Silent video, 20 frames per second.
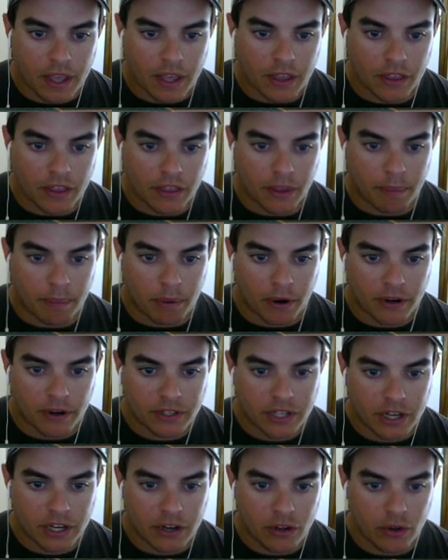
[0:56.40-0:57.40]
The
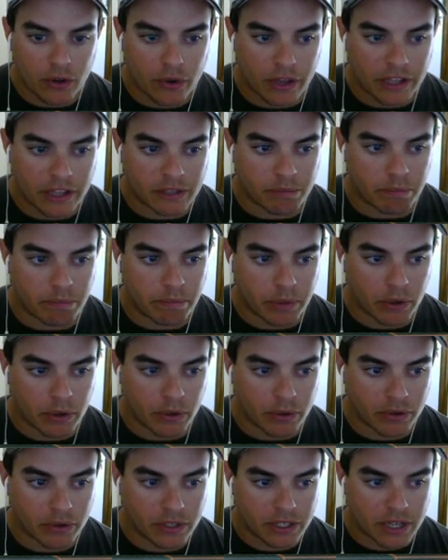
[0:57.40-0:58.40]
person who gets
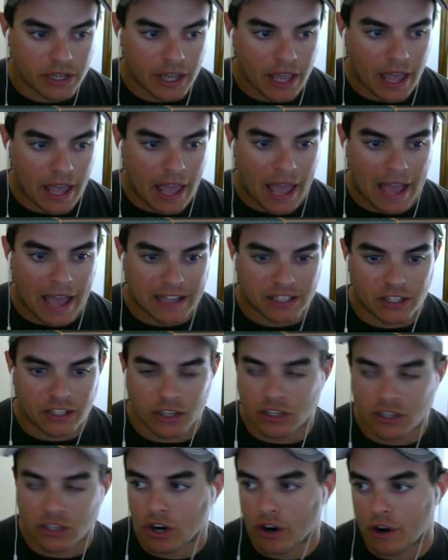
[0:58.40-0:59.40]
boost has to
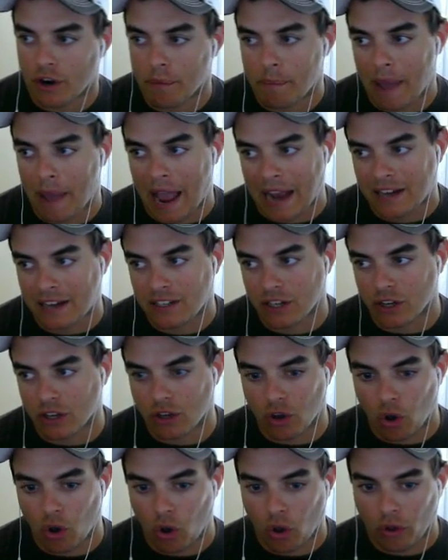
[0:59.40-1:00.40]
turn back to
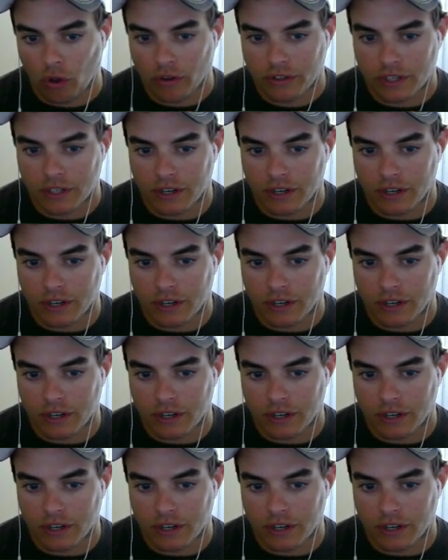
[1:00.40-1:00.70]
goal to